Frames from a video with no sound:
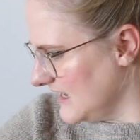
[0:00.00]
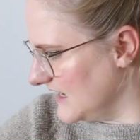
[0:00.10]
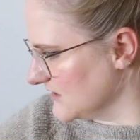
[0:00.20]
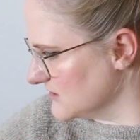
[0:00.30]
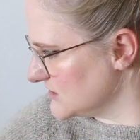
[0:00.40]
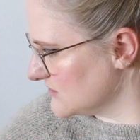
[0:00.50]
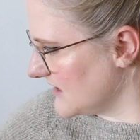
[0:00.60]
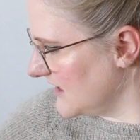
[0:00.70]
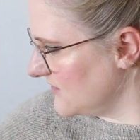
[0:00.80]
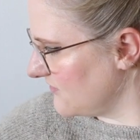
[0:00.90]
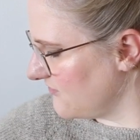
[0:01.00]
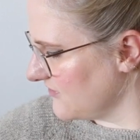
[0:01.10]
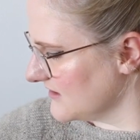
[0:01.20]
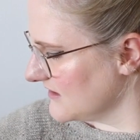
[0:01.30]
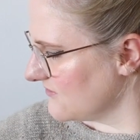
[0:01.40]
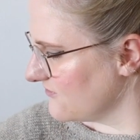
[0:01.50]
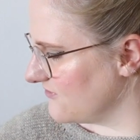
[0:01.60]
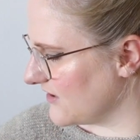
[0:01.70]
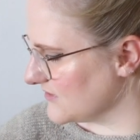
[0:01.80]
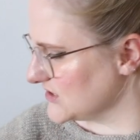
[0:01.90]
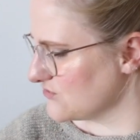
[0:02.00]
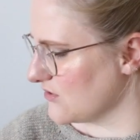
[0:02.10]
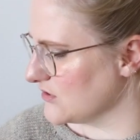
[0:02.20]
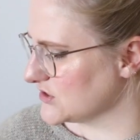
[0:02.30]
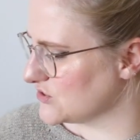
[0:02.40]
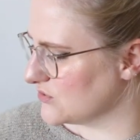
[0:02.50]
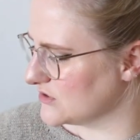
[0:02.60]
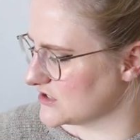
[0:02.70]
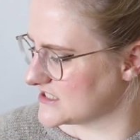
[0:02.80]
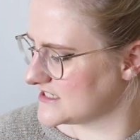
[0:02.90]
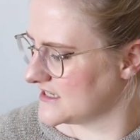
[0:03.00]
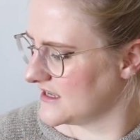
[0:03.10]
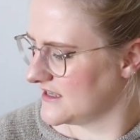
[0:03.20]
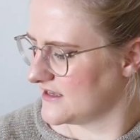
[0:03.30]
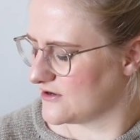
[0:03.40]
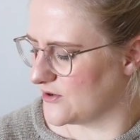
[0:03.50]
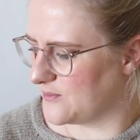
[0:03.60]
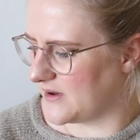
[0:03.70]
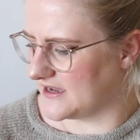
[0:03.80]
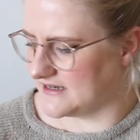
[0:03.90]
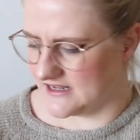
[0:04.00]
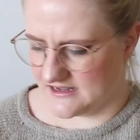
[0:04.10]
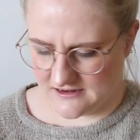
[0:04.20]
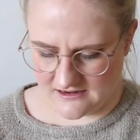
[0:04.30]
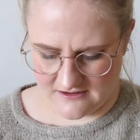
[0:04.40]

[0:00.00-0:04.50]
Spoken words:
I also kind of feel very drawn towards combining